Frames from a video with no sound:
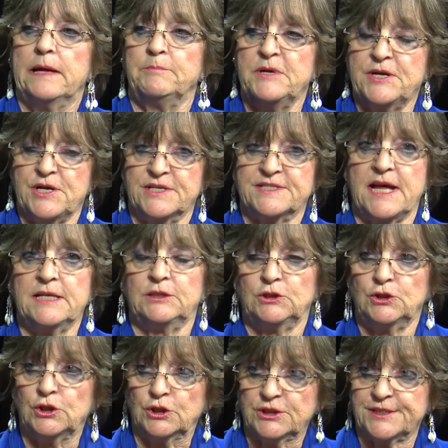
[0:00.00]
And because I
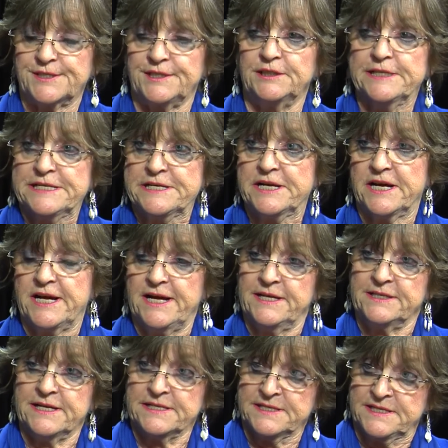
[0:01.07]
looked clean
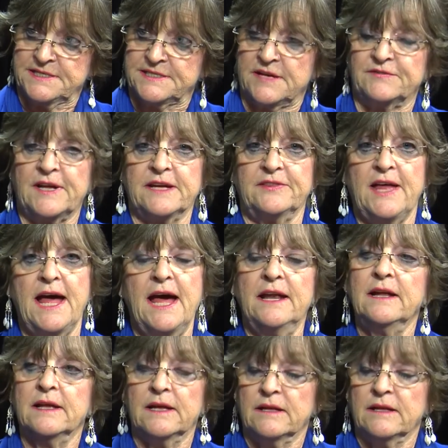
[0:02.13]
cut and right. stuff like that,